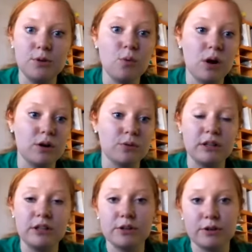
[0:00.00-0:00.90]
you wanna
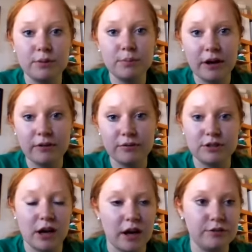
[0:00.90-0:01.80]
really learn about
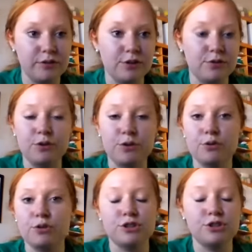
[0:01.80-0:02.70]
photography or food
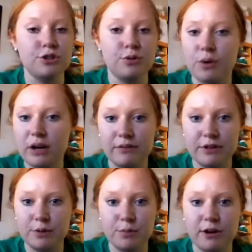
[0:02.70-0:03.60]
nutrition or
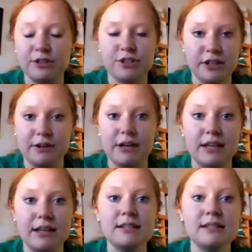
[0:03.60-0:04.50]
whatever your project
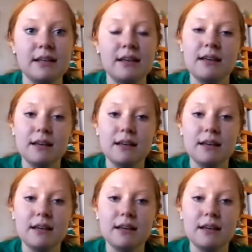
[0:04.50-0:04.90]
area is,